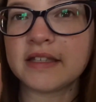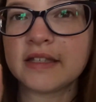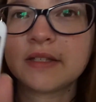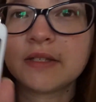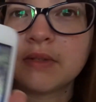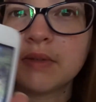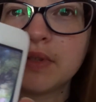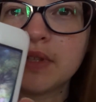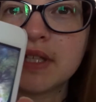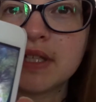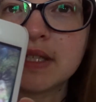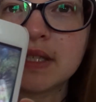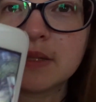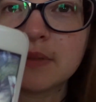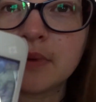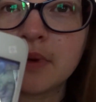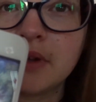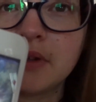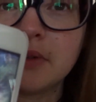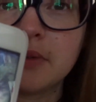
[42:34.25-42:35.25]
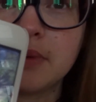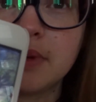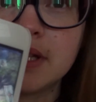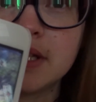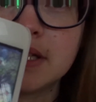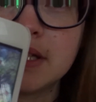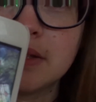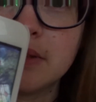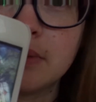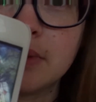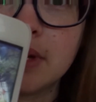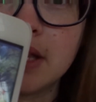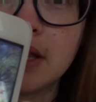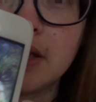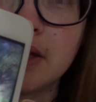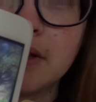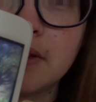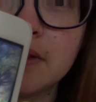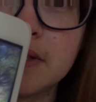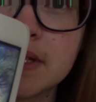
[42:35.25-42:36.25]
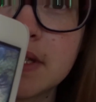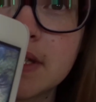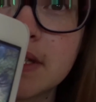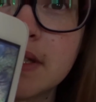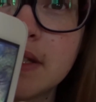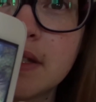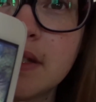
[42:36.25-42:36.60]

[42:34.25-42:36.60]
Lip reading: saw this as well, The Wind in the Willows,